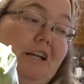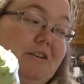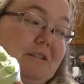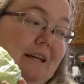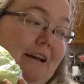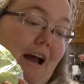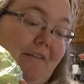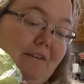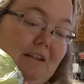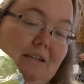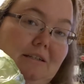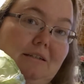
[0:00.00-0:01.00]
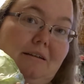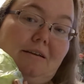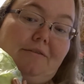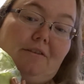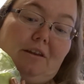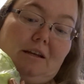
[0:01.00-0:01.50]
use like half of this
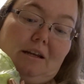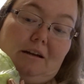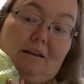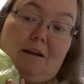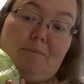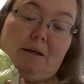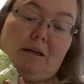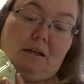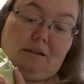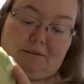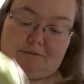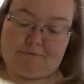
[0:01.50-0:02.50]
for the dinner that I'm making.